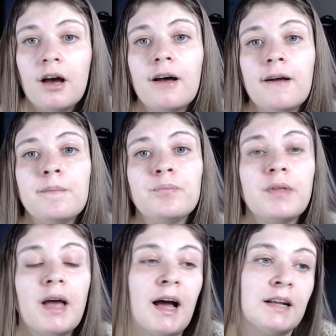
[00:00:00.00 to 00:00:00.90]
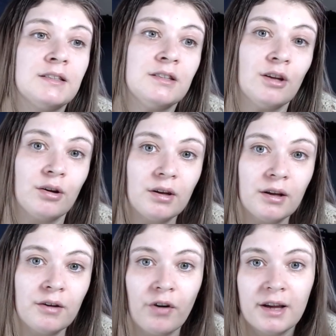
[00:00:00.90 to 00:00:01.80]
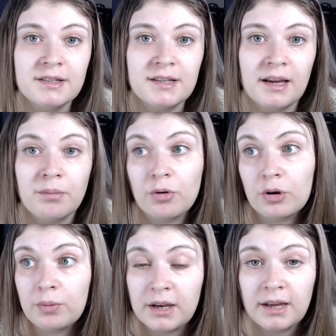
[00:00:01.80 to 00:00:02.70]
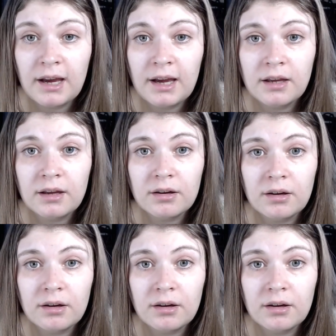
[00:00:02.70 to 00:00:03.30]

Um, and you know, if I say I'm not going to eat any cake,